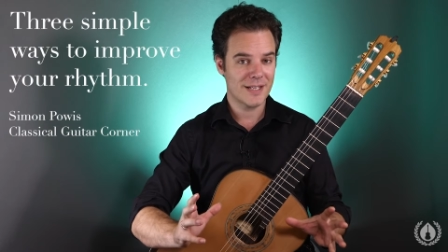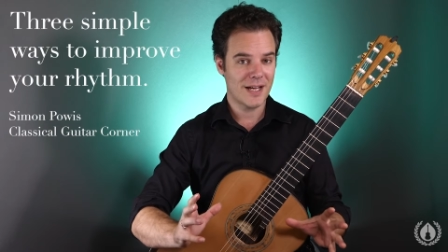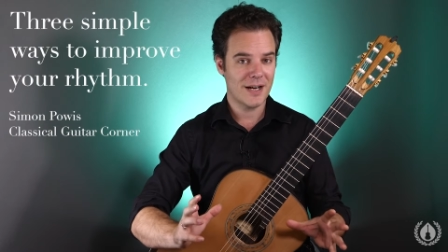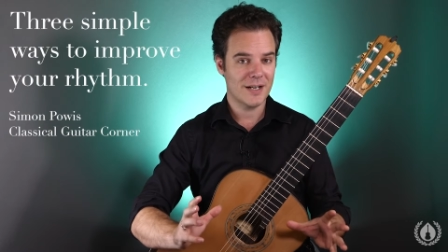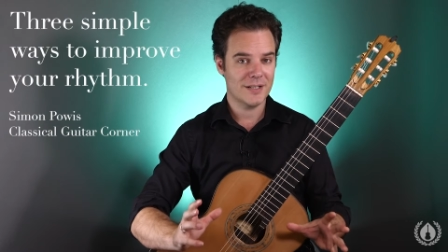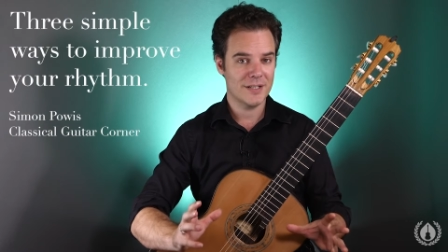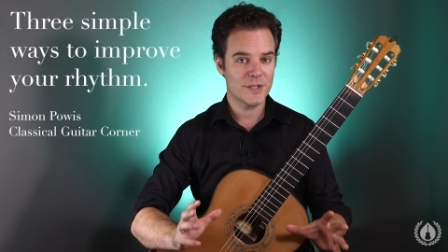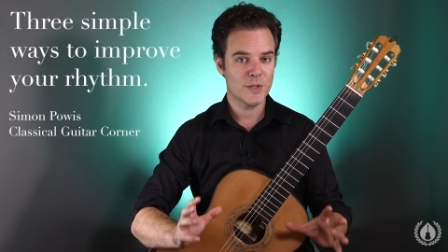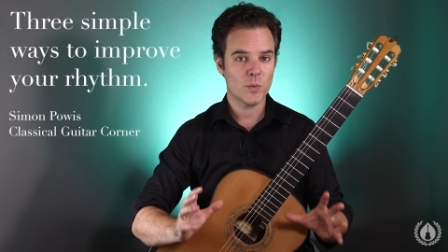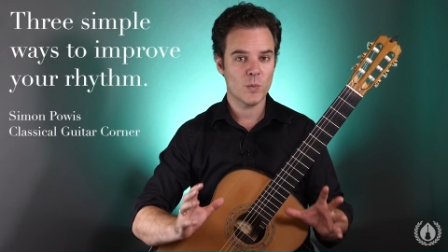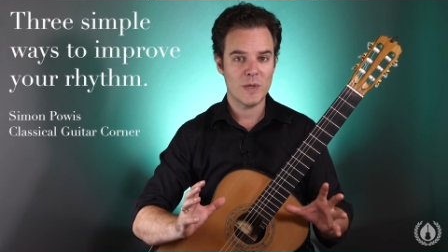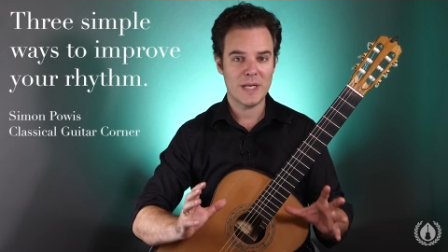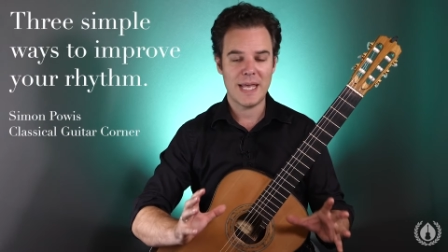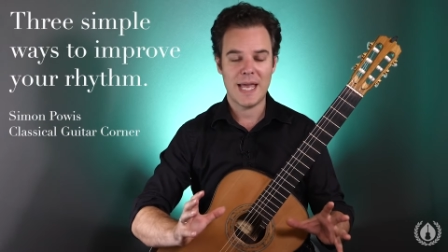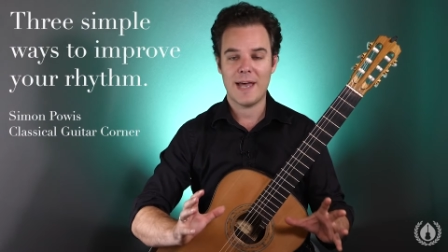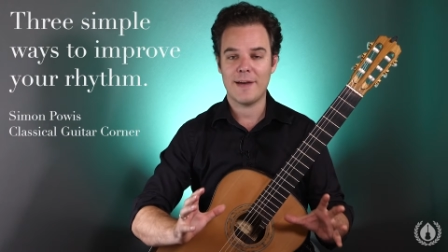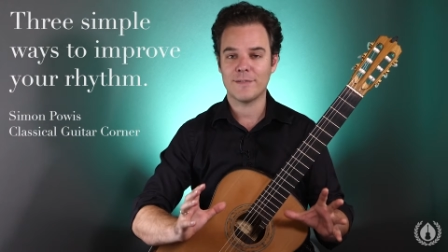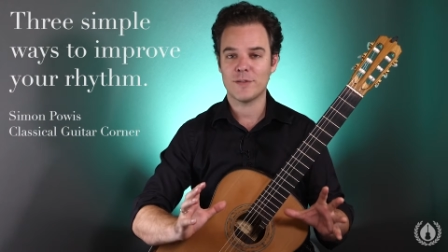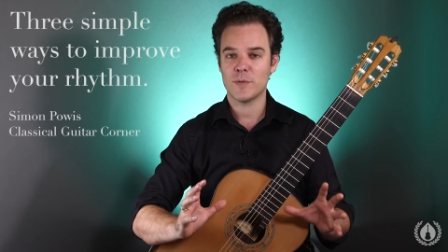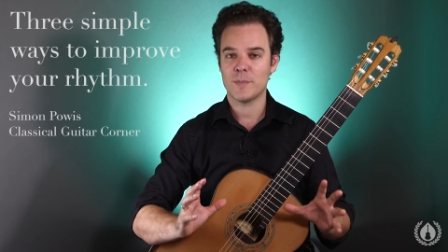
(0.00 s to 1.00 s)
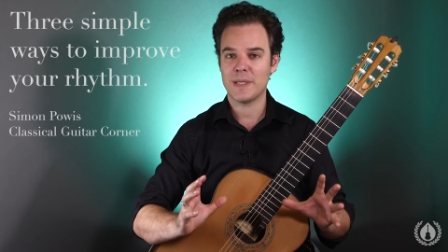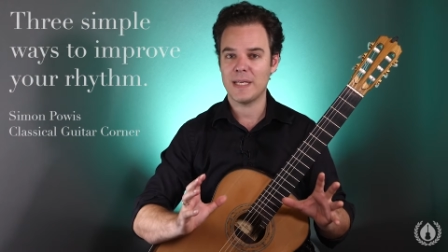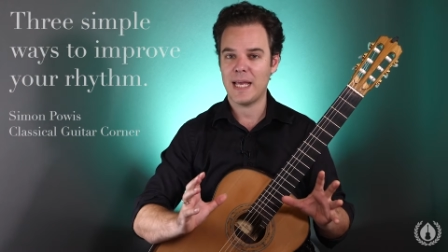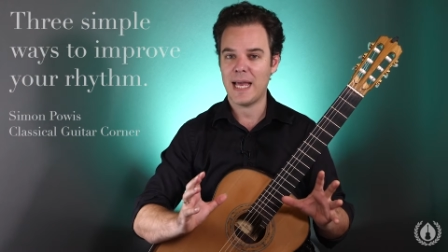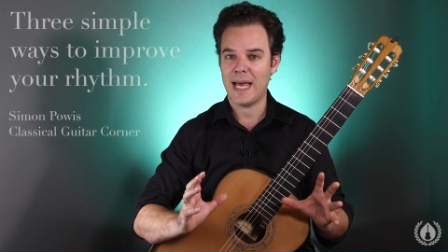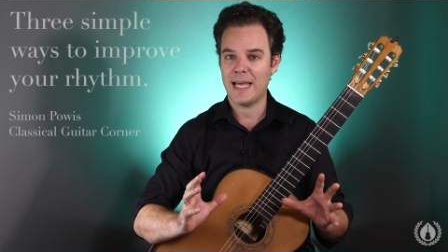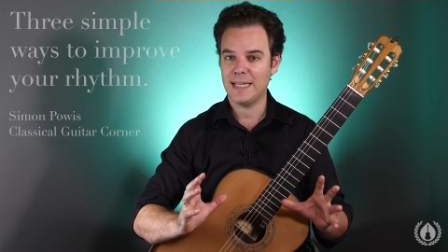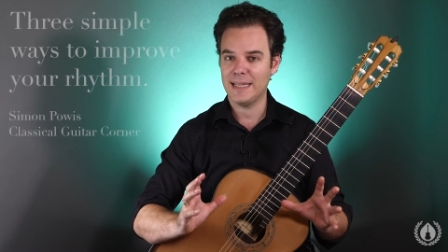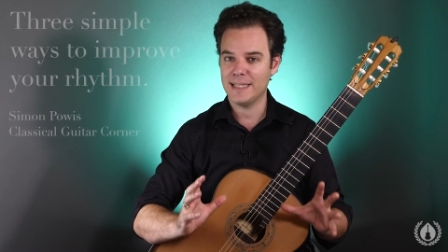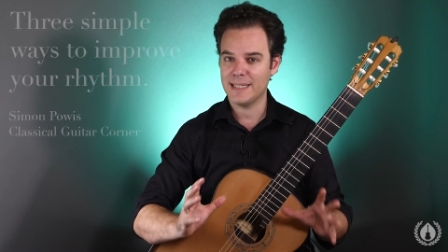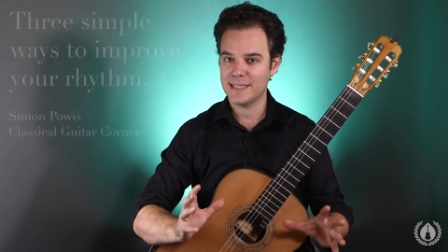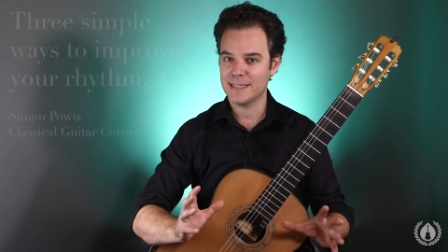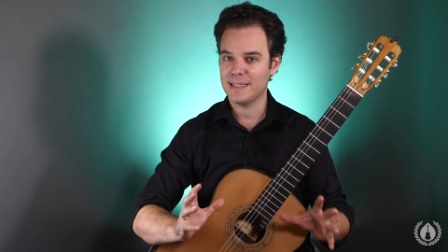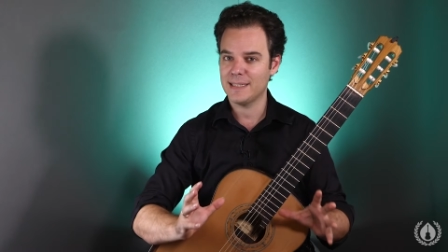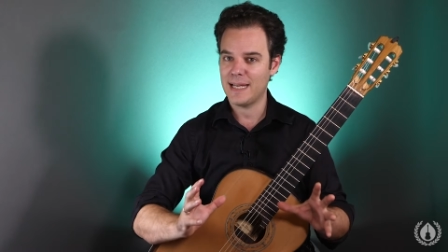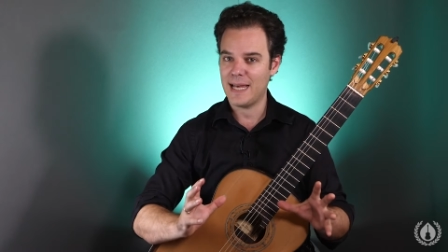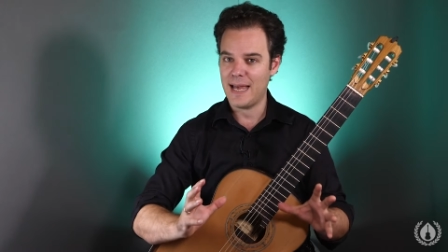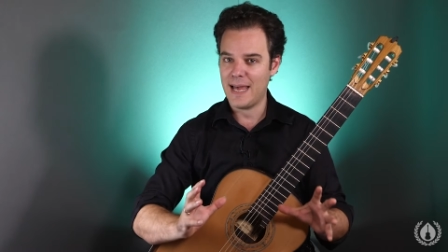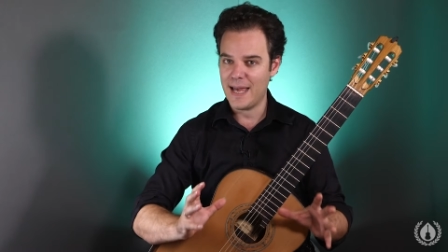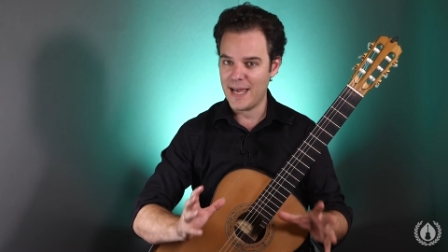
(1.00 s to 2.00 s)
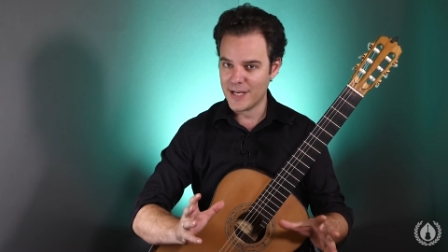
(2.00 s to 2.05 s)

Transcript: guitarists, we have to be a little